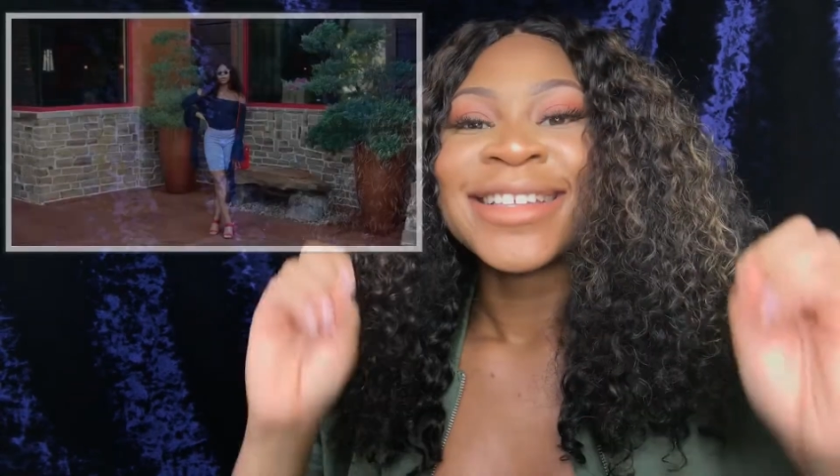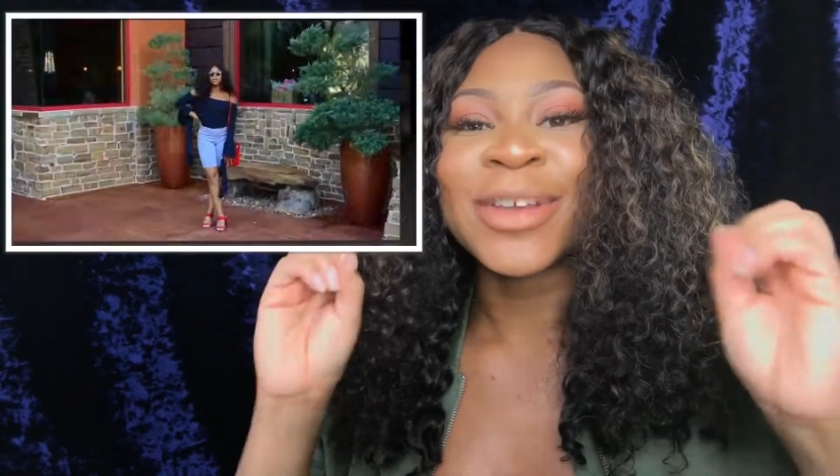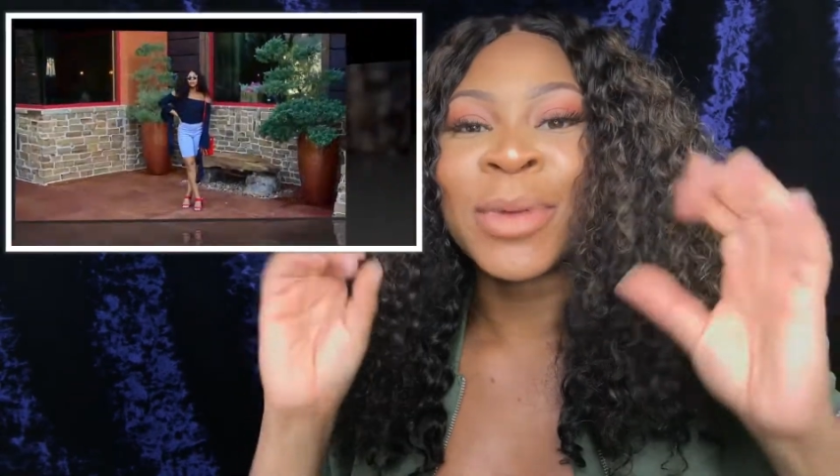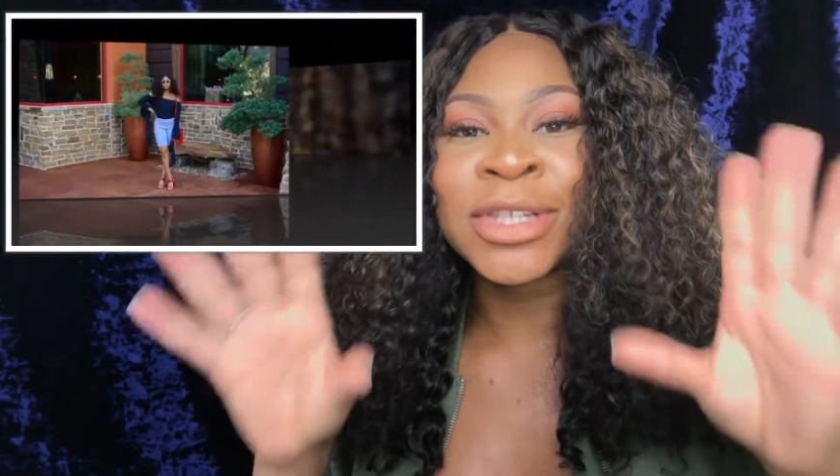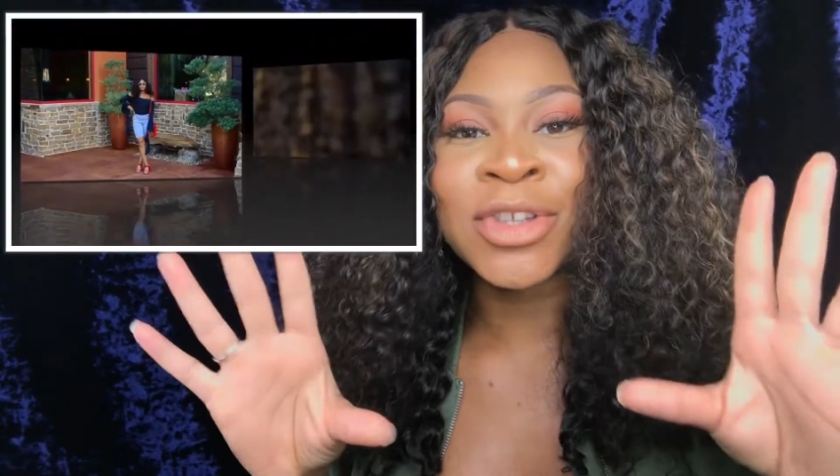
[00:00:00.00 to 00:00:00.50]

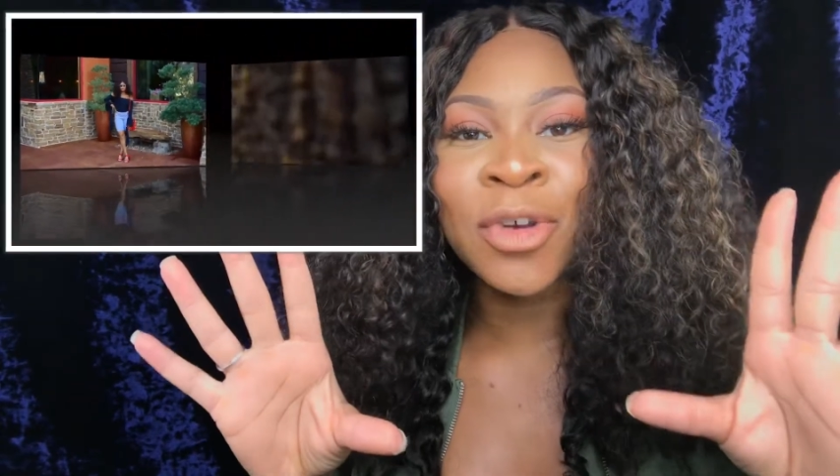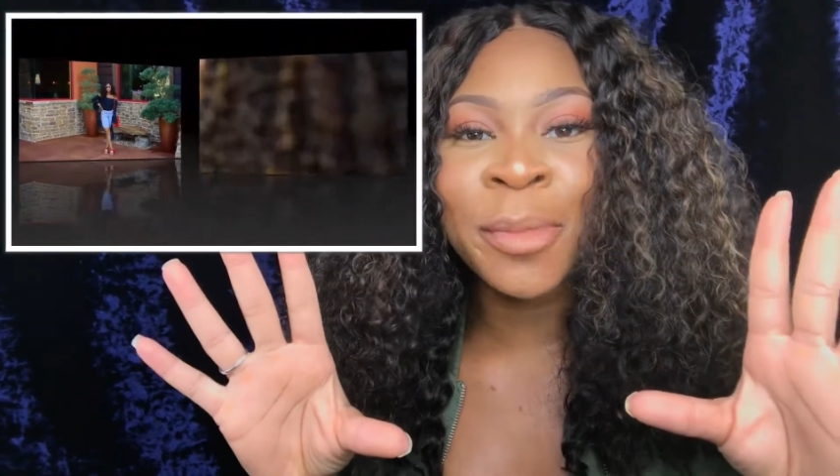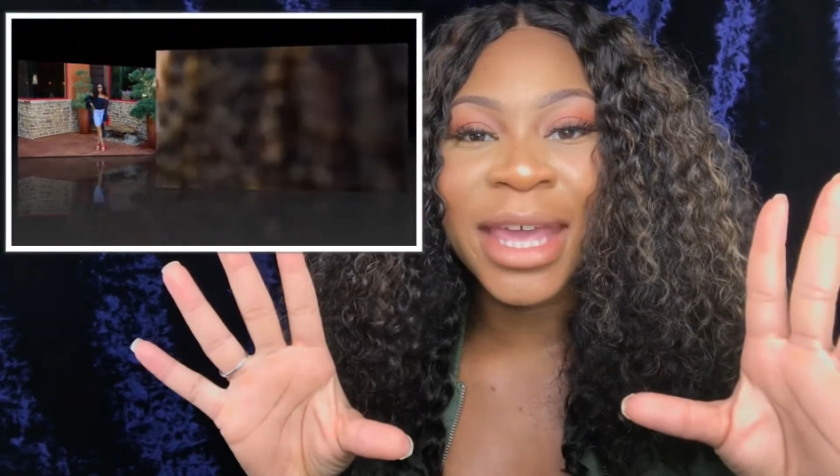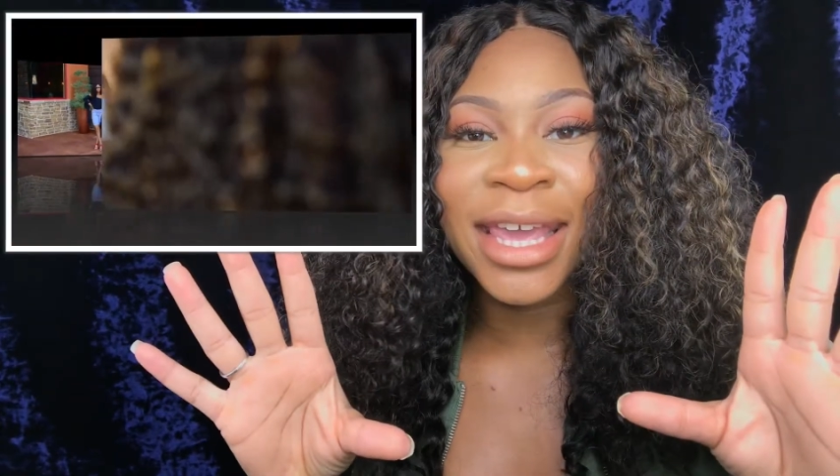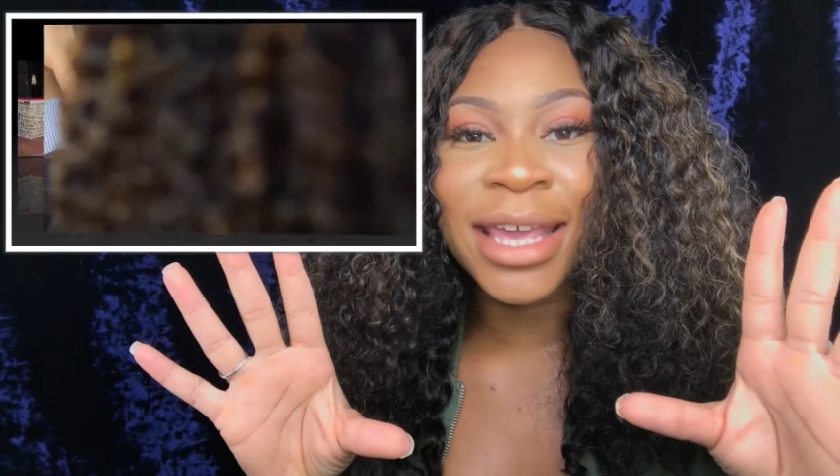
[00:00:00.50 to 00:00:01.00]
So we
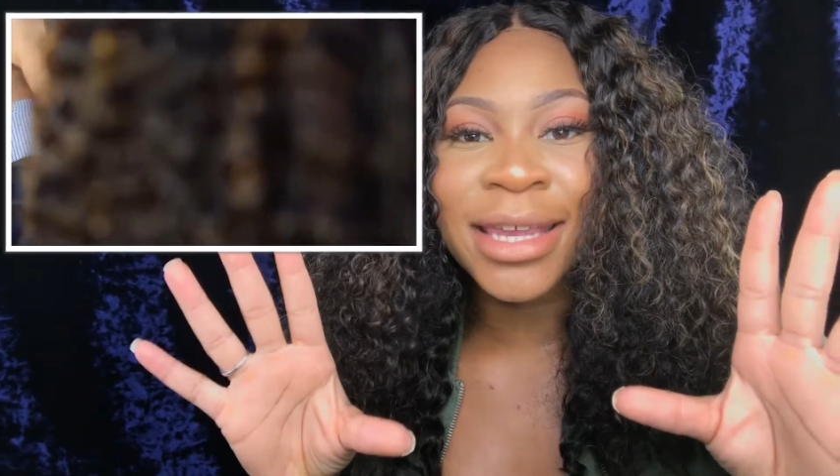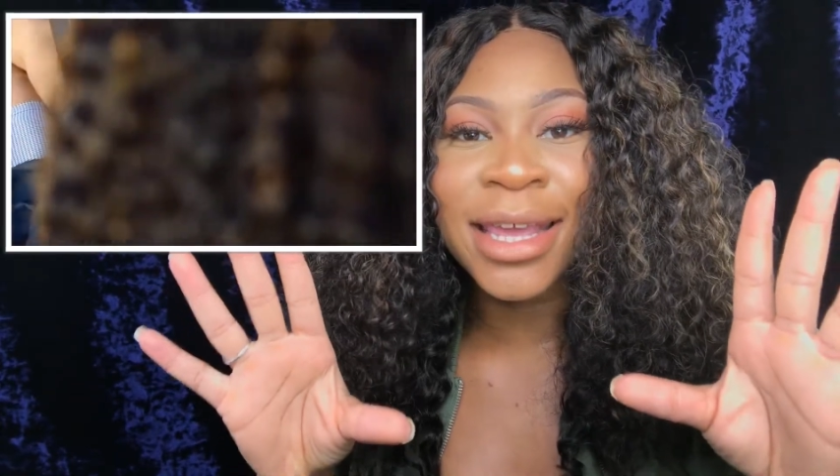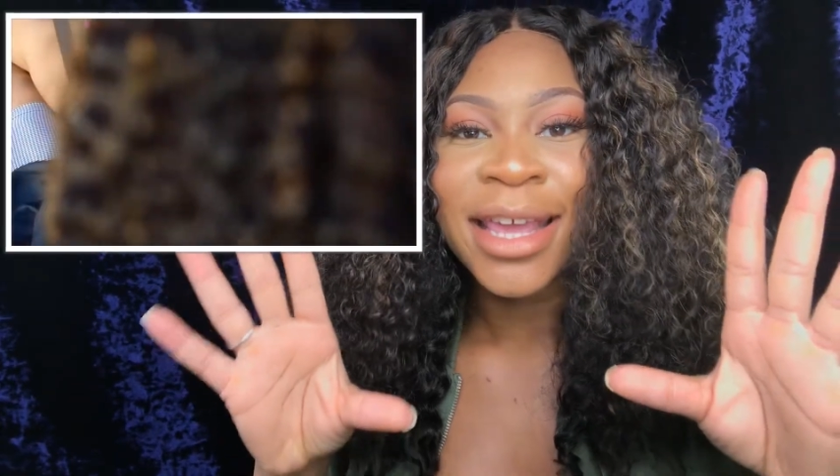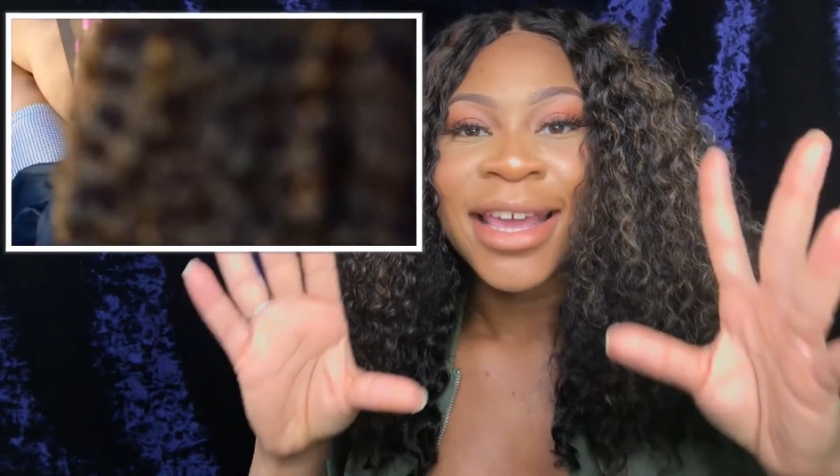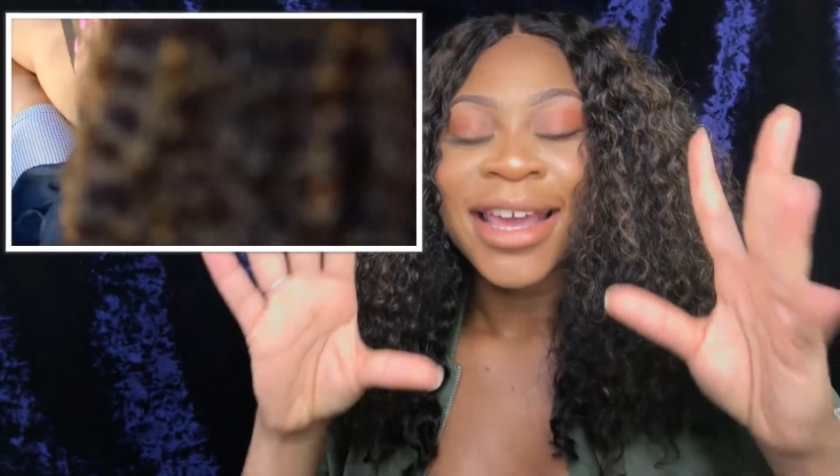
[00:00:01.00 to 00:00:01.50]
zoom
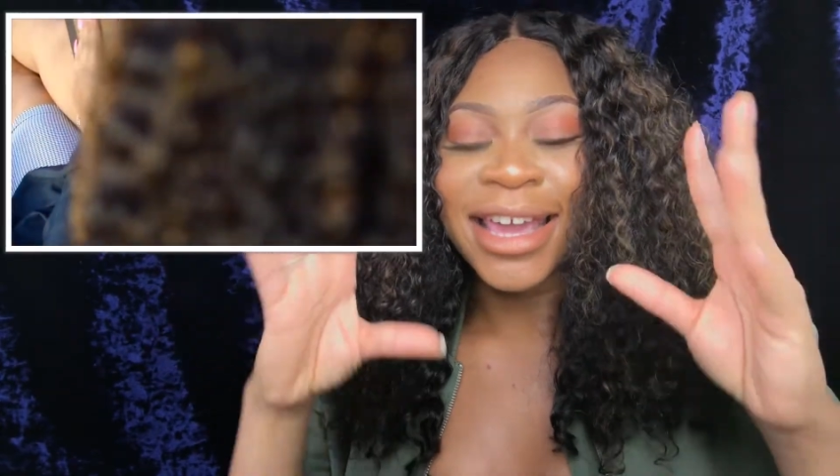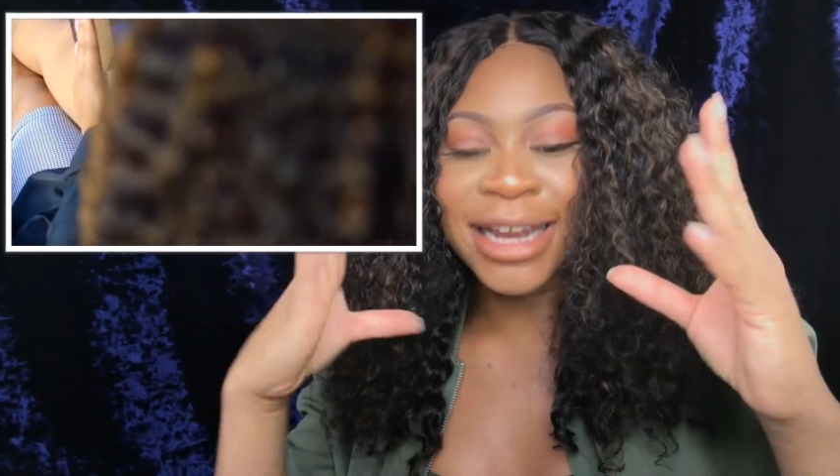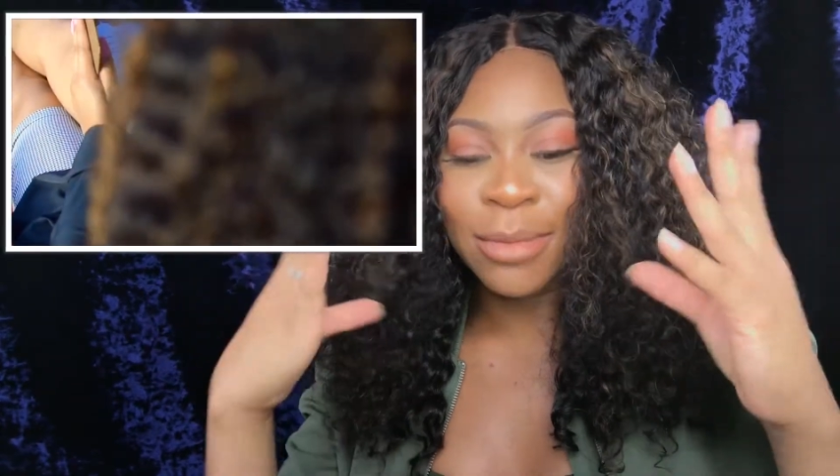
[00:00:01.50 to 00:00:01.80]
in and